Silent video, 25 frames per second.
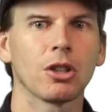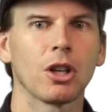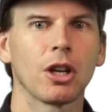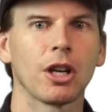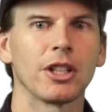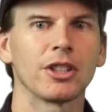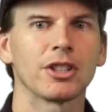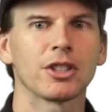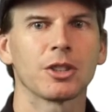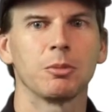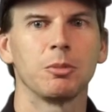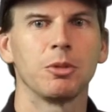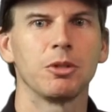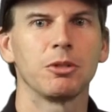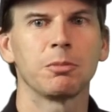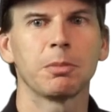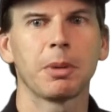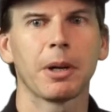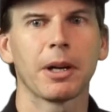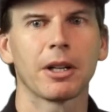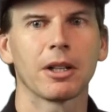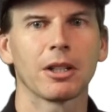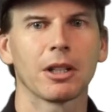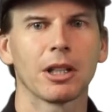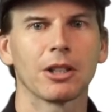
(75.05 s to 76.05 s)
lines and move
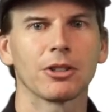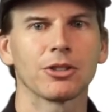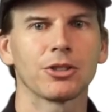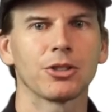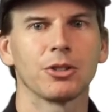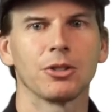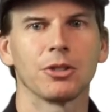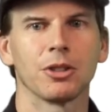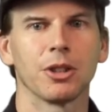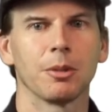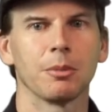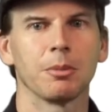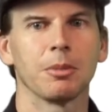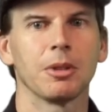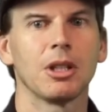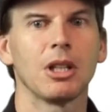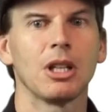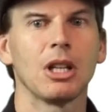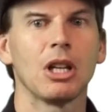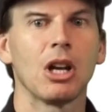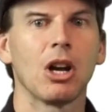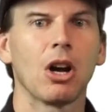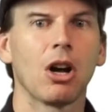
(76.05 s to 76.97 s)
parallel to them.